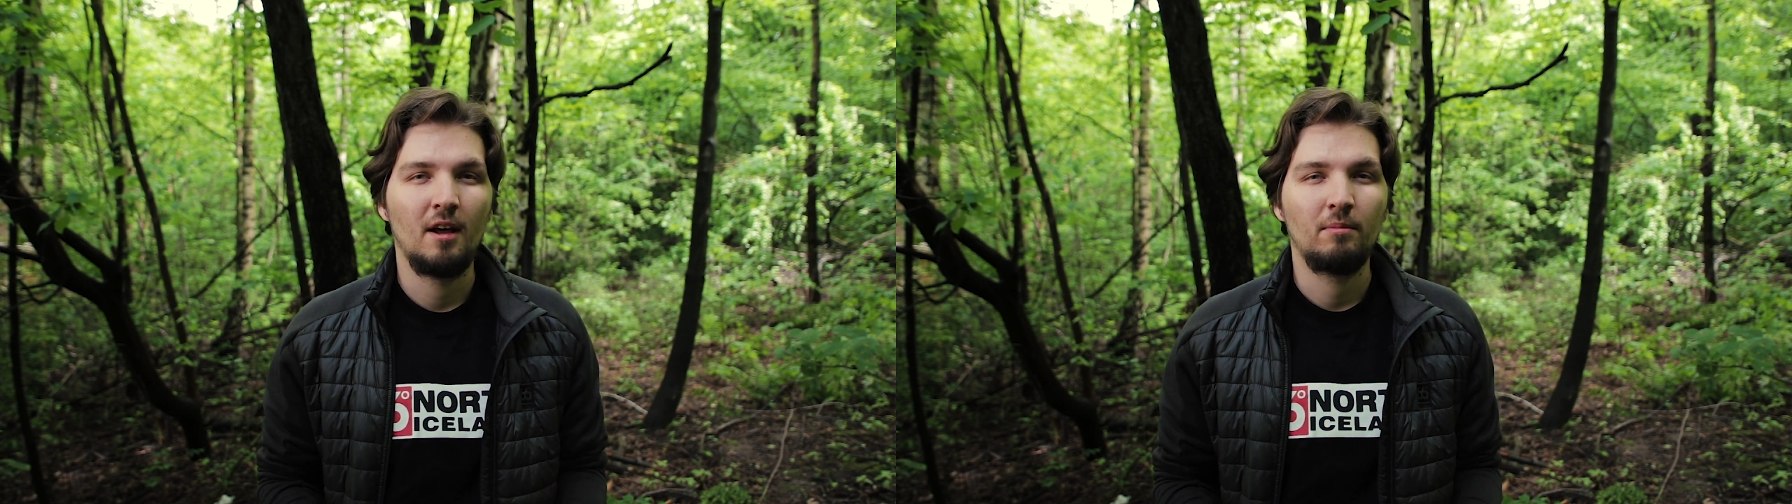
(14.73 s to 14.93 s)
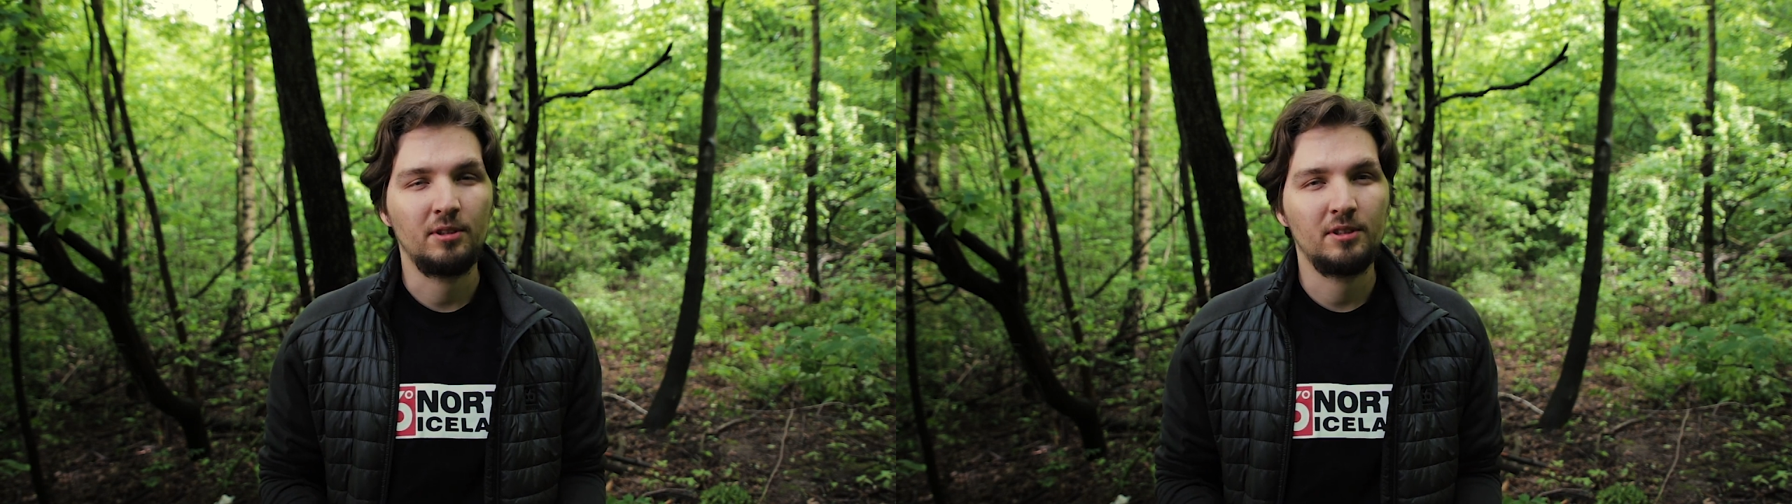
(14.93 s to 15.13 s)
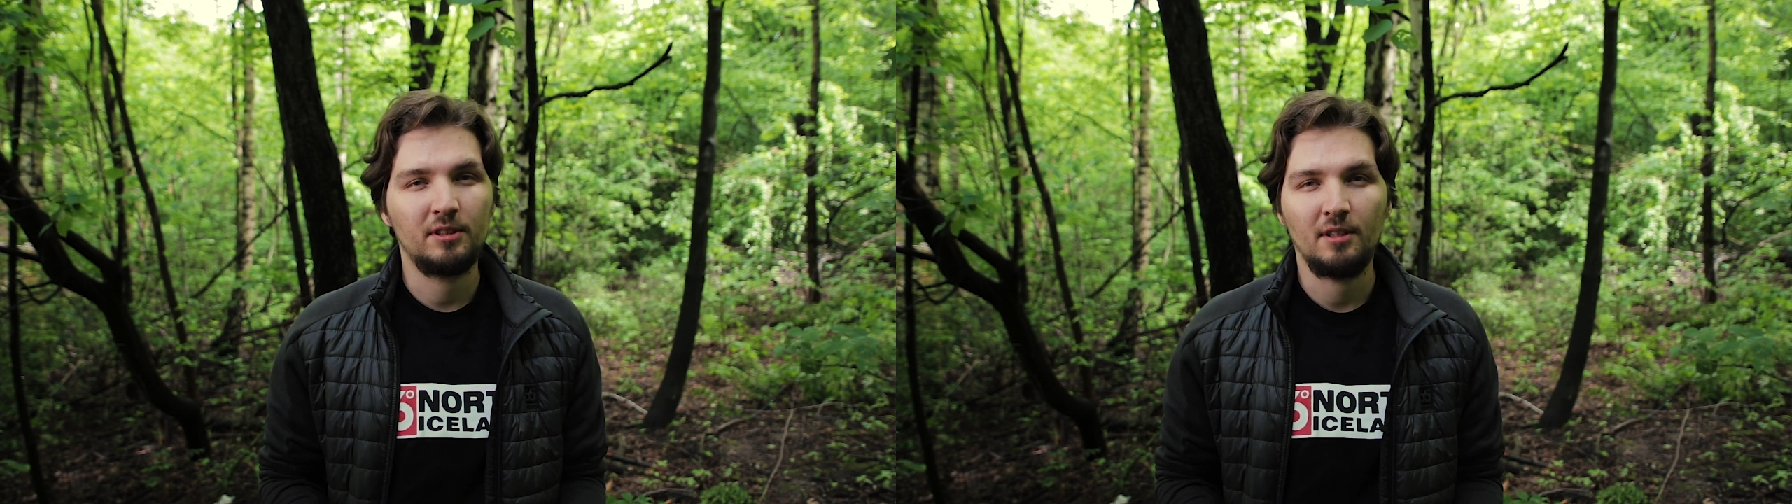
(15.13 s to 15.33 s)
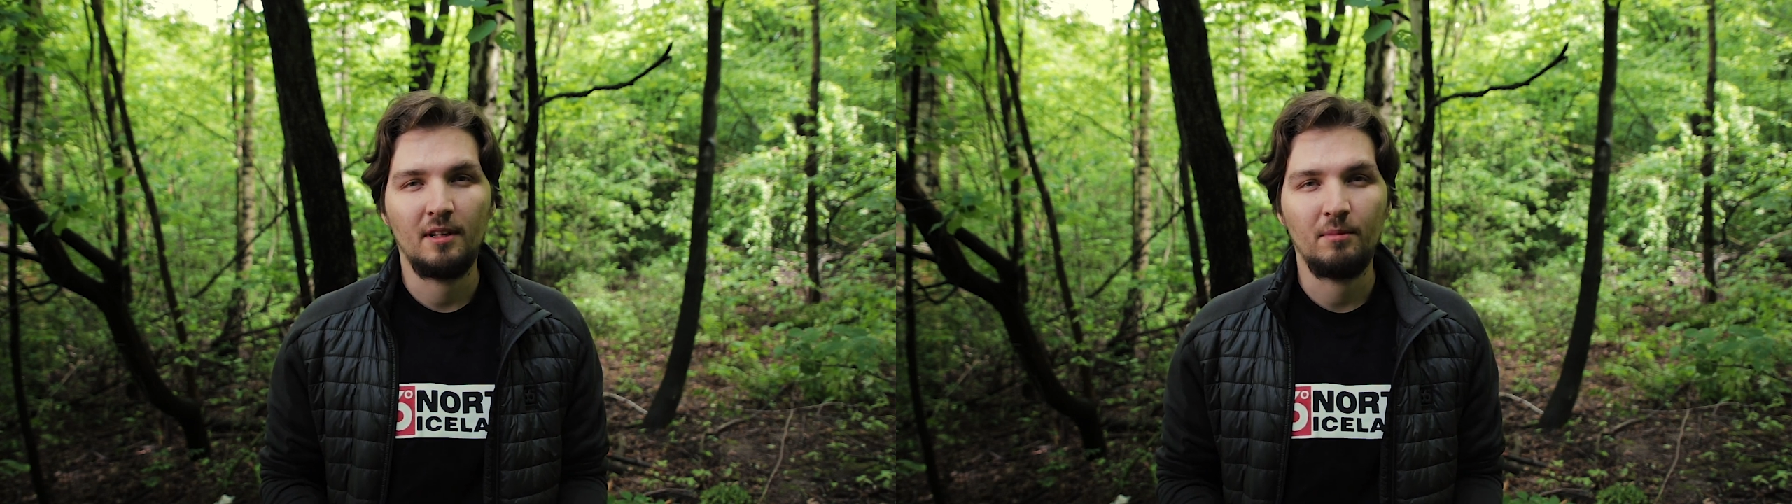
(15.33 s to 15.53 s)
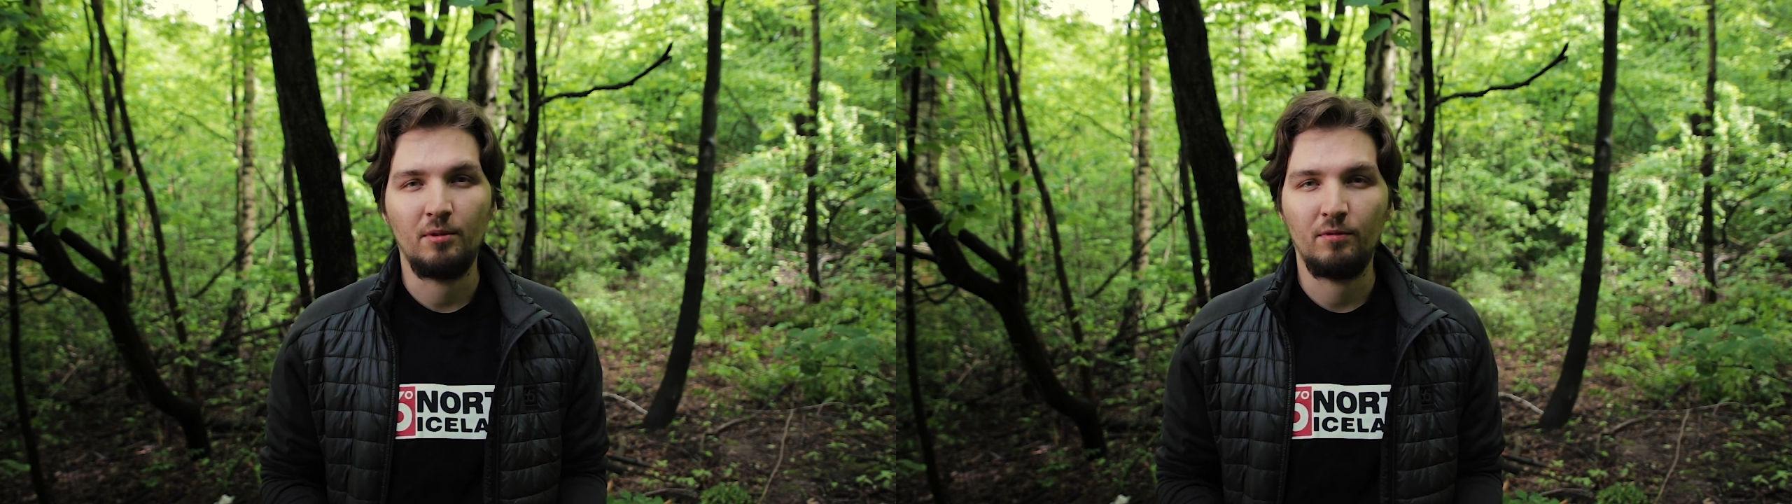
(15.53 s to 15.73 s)
processing
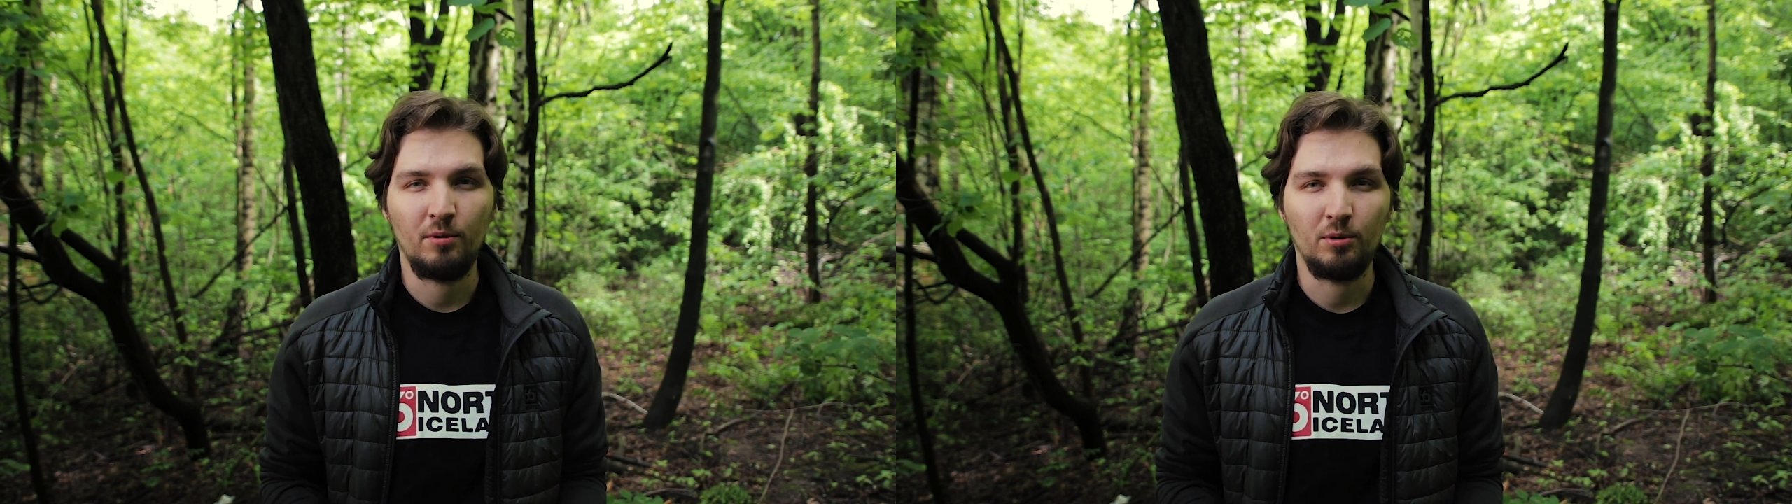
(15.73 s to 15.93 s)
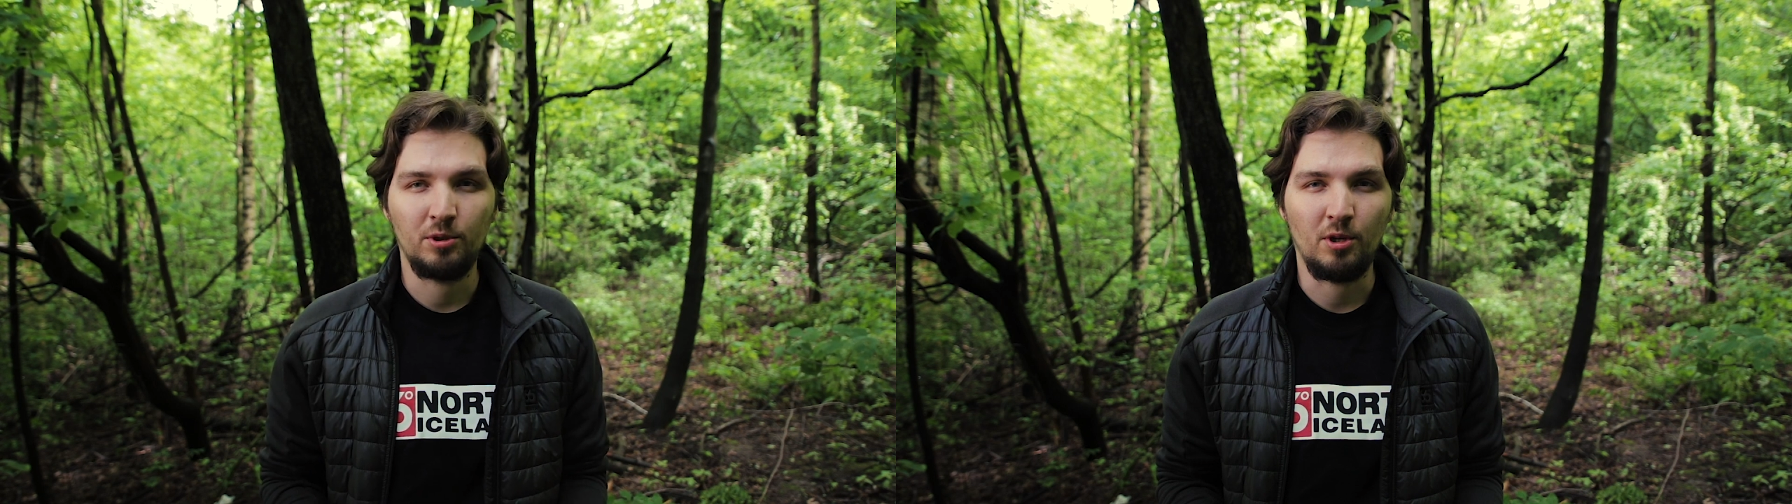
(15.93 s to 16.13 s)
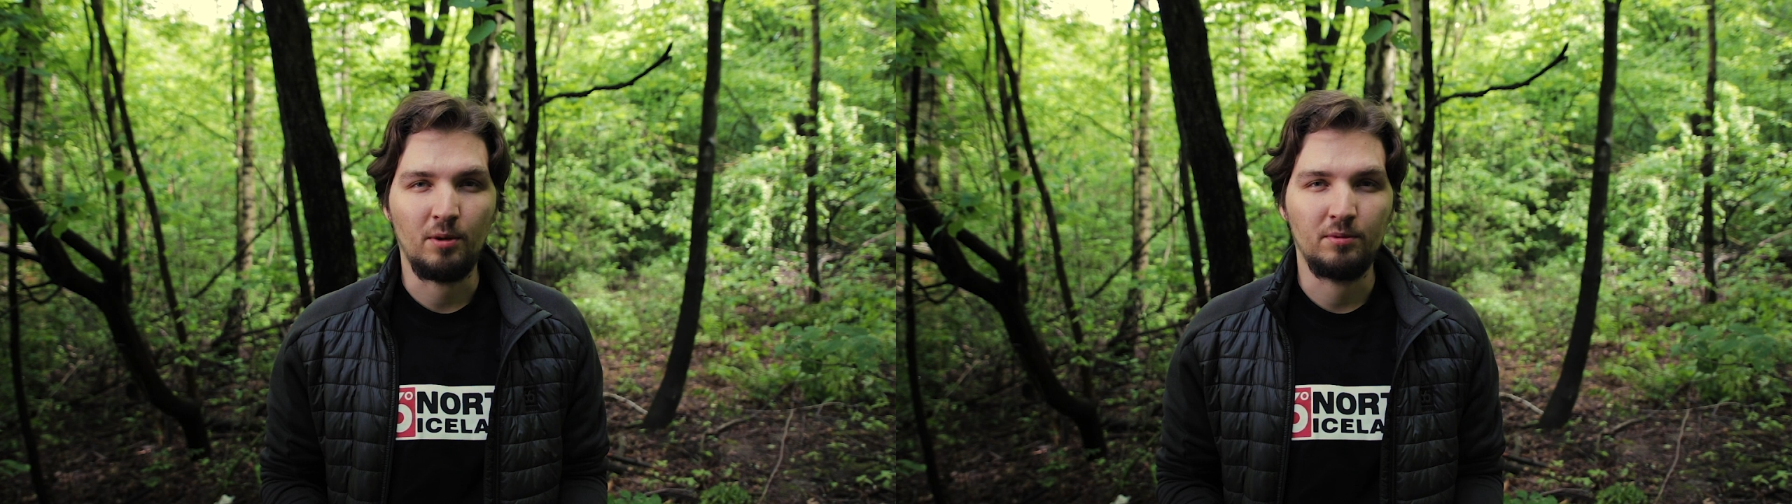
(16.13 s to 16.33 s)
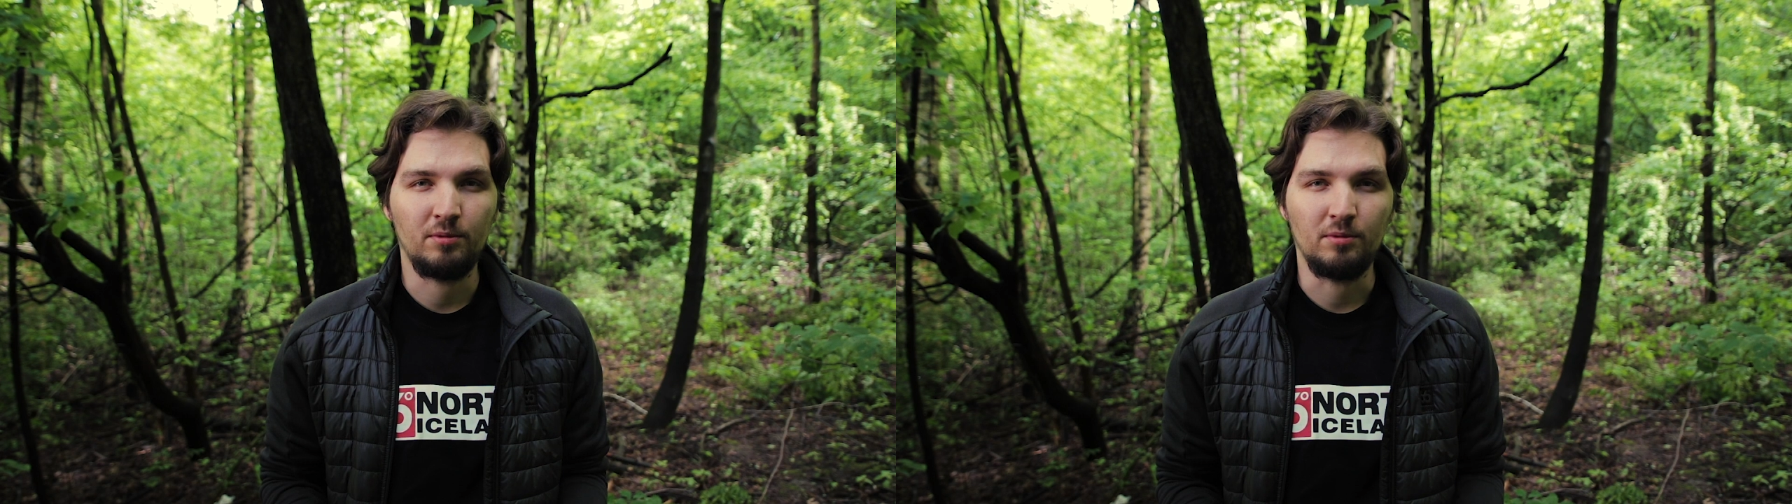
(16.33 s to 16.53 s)
them in Photoshop